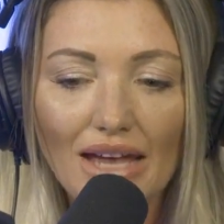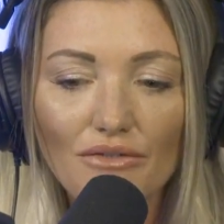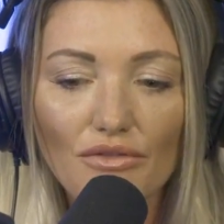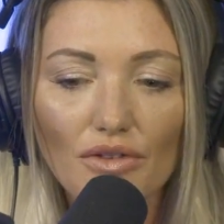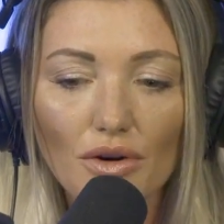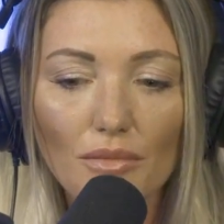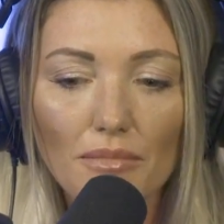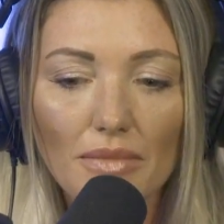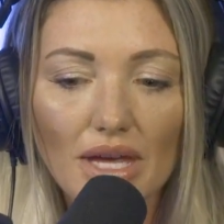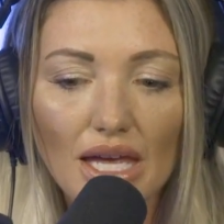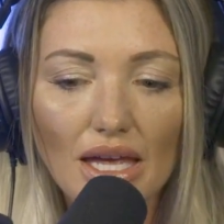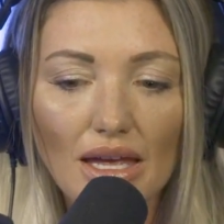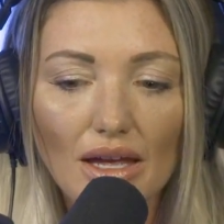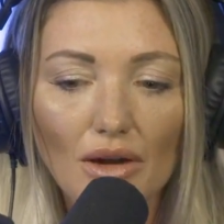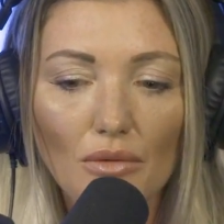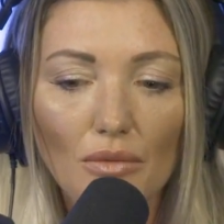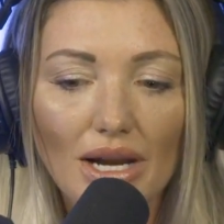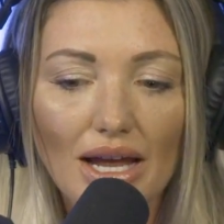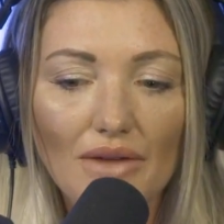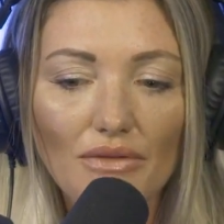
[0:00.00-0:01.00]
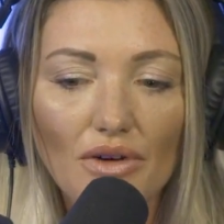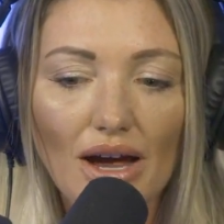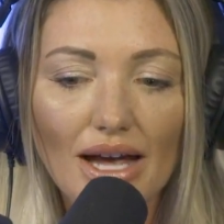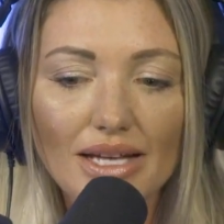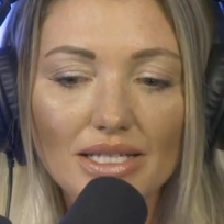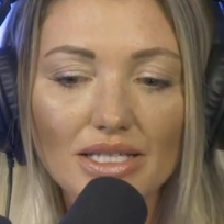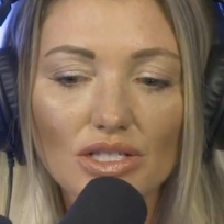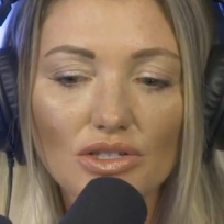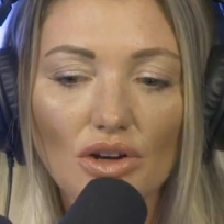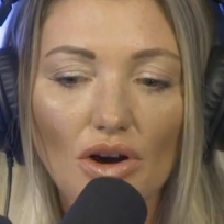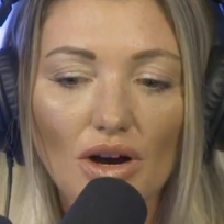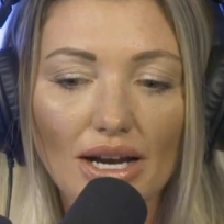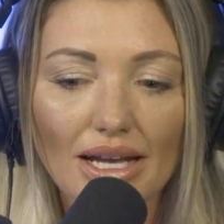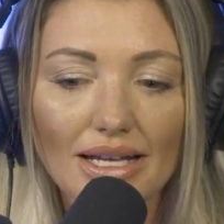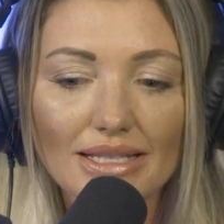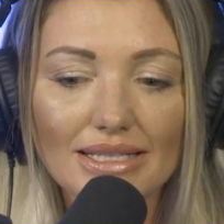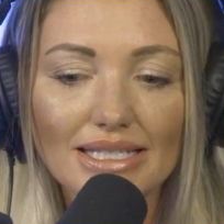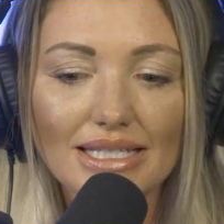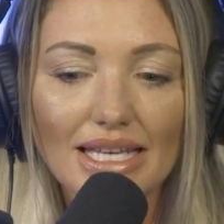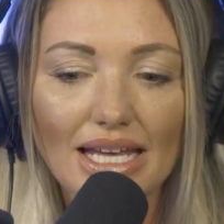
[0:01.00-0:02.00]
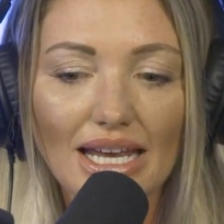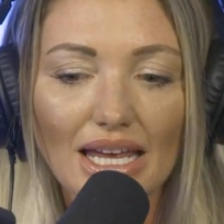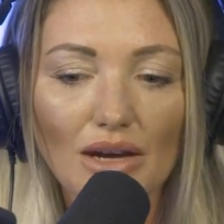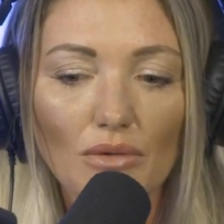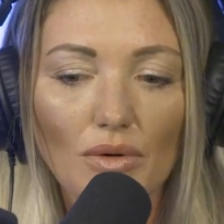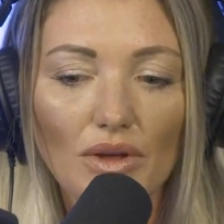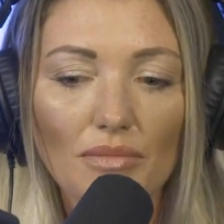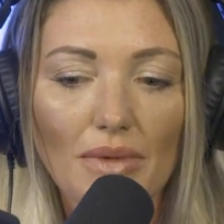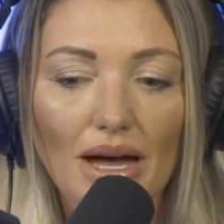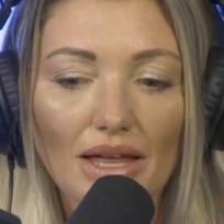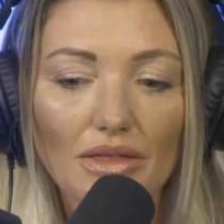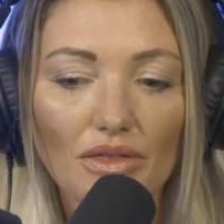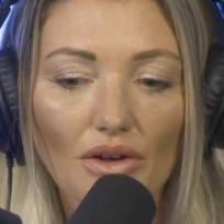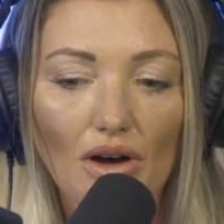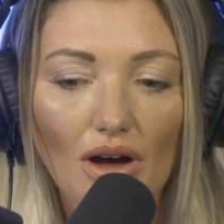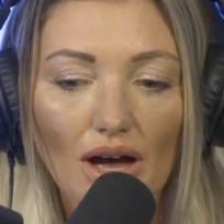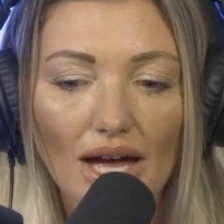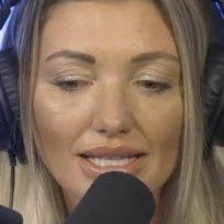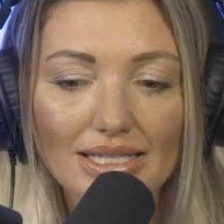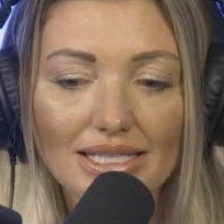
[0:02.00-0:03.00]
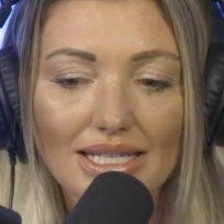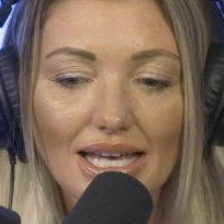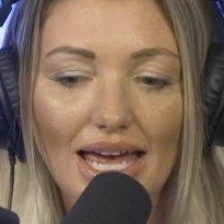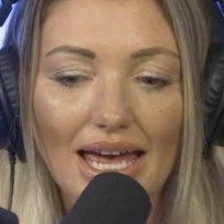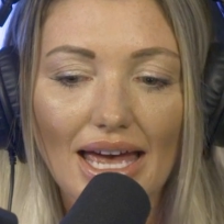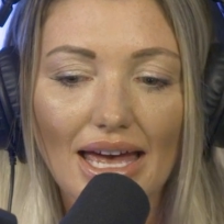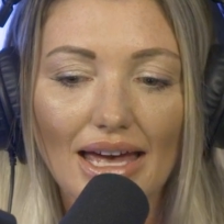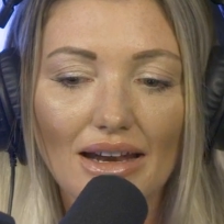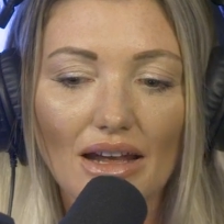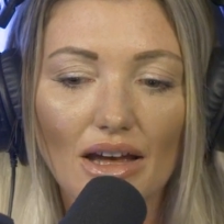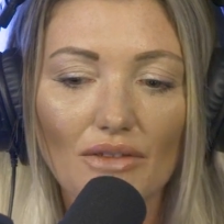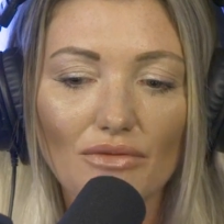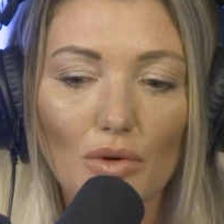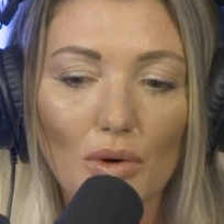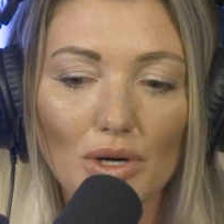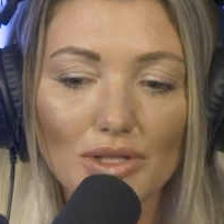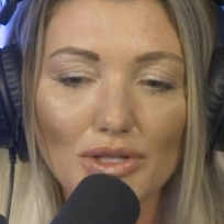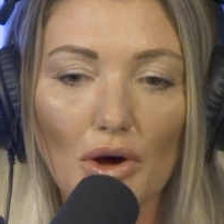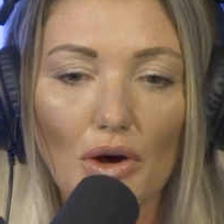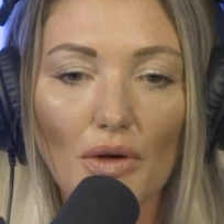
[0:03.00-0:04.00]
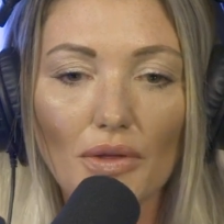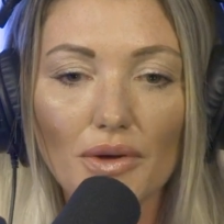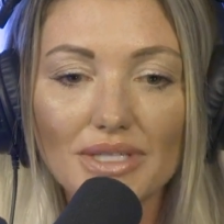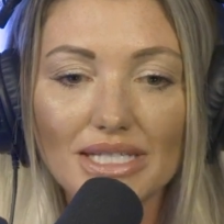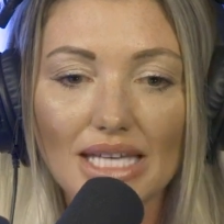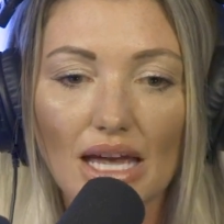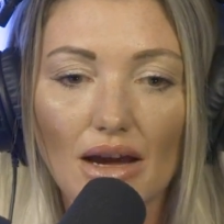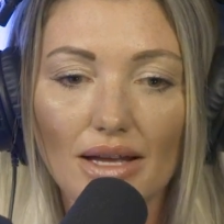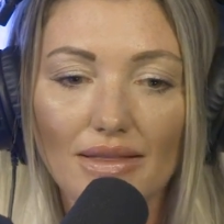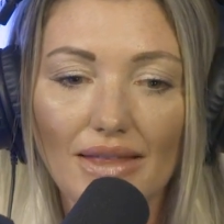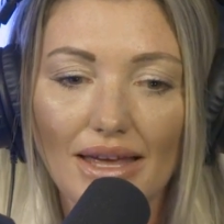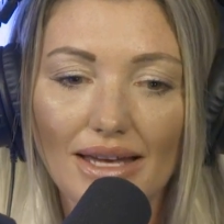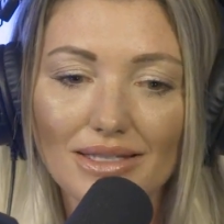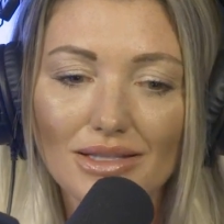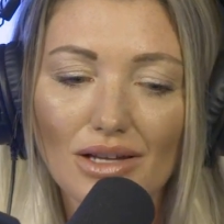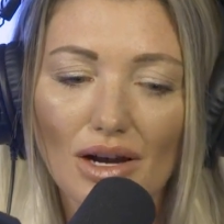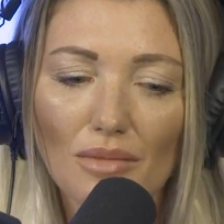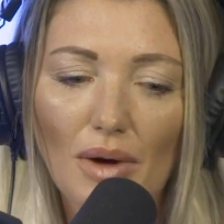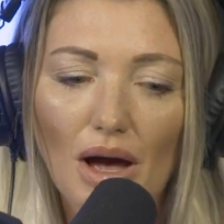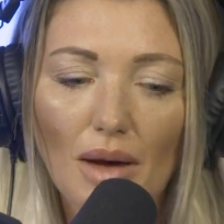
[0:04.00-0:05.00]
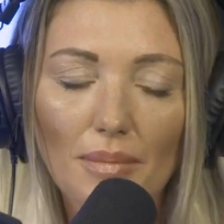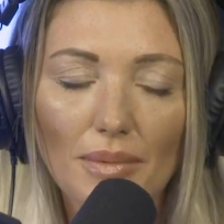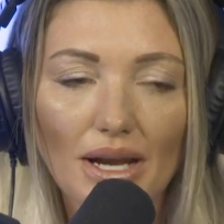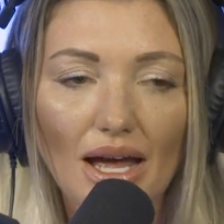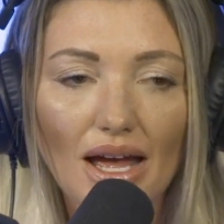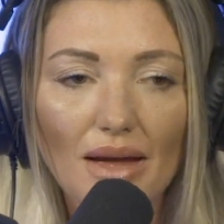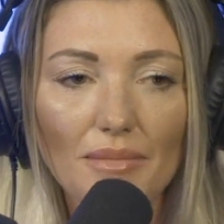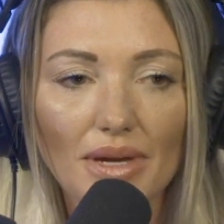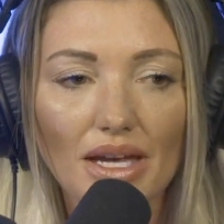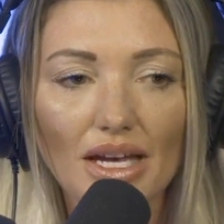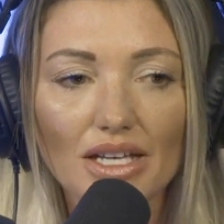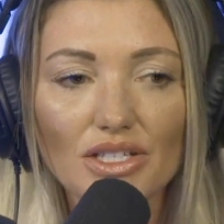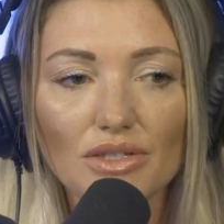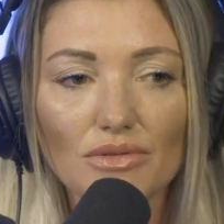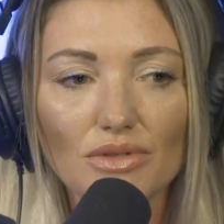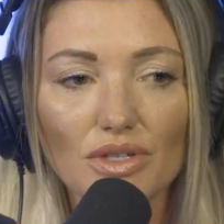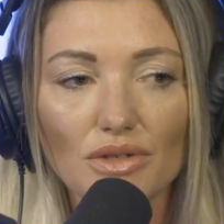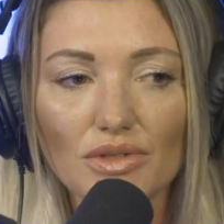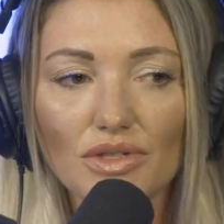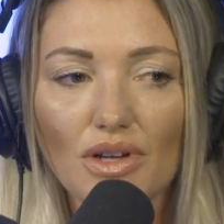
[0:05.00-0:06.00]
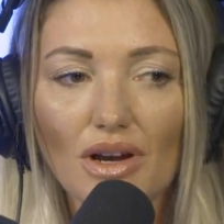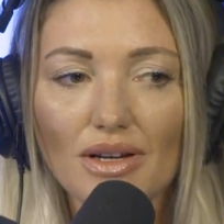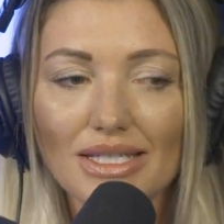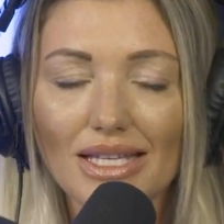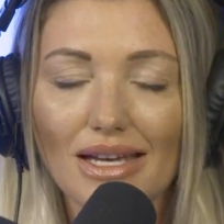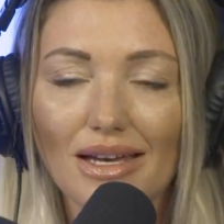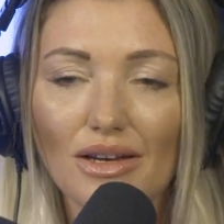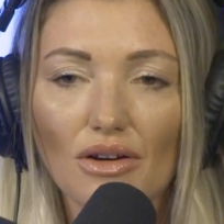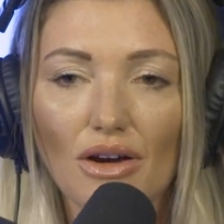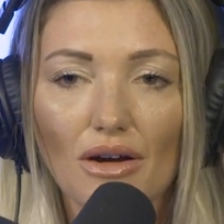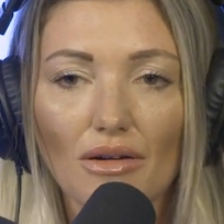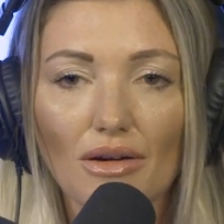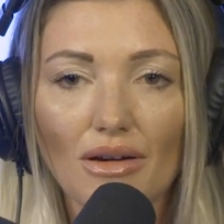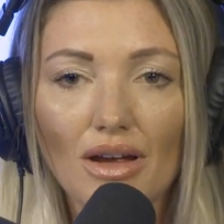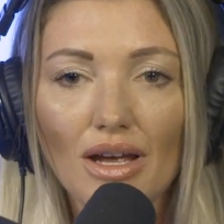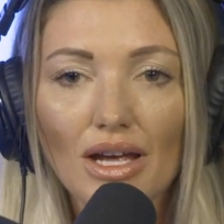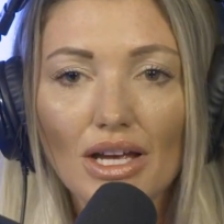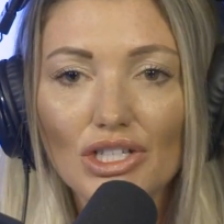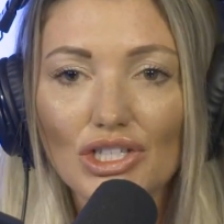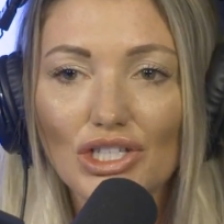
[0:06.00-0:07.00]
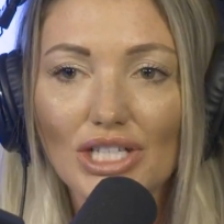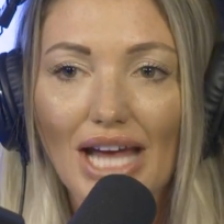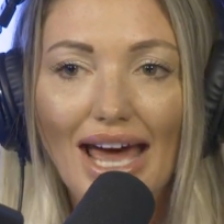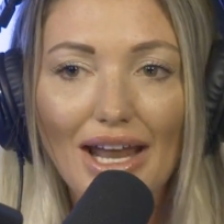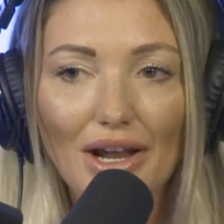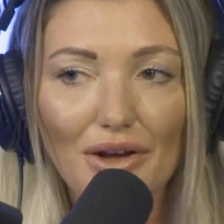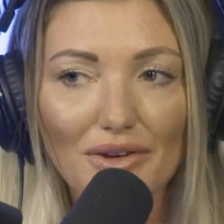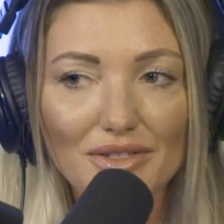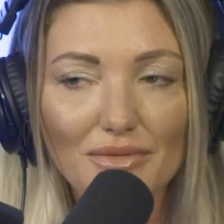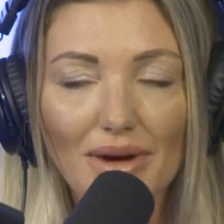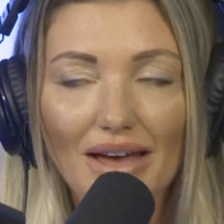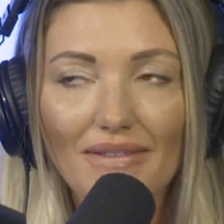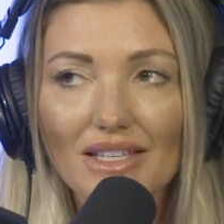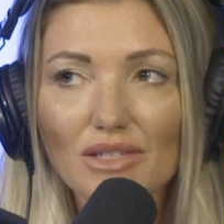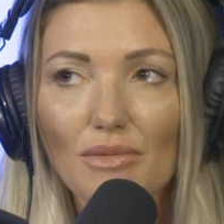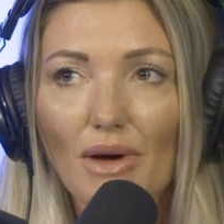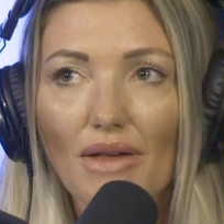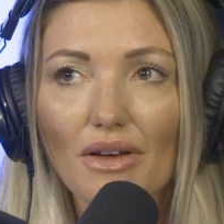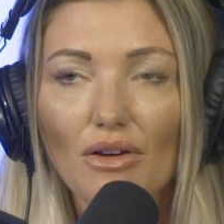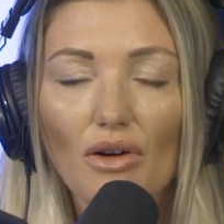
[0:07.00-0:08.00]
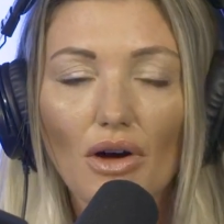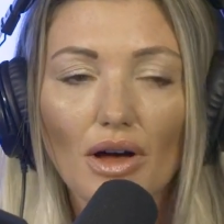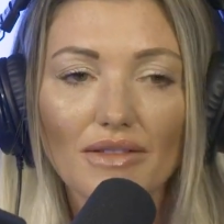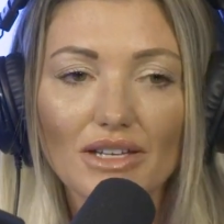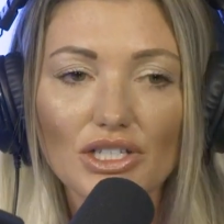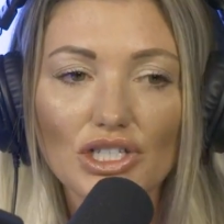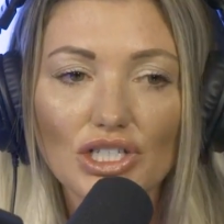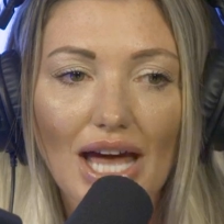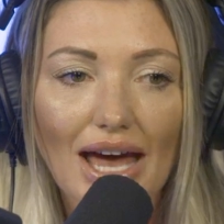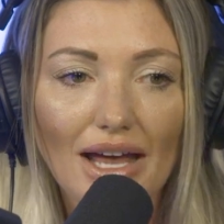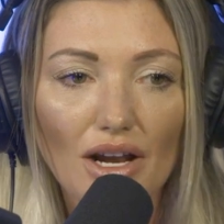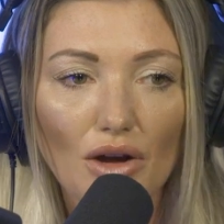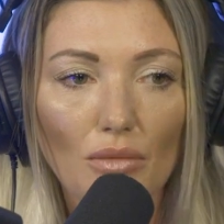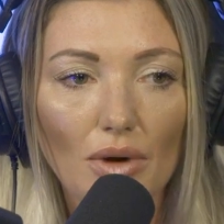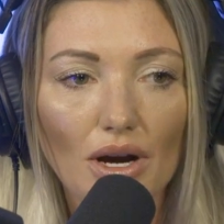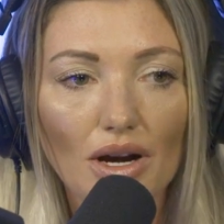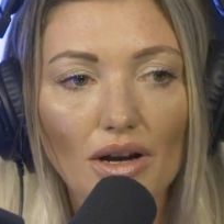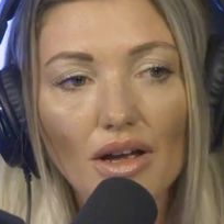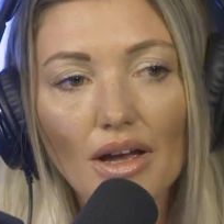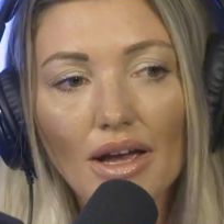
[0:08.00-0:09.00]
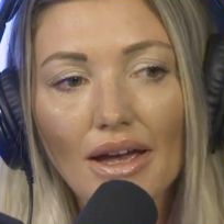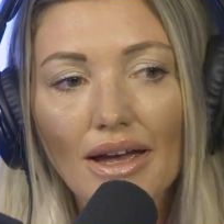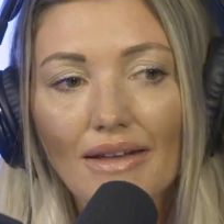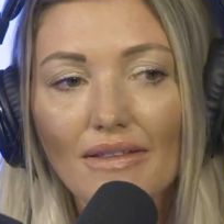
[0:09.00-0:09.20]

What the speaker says: And for me, whenever I started sitting with my thoughts, and of course, all those scary things start popping up because you do start seeing your own shadows, right? That's why they call it the shadow work.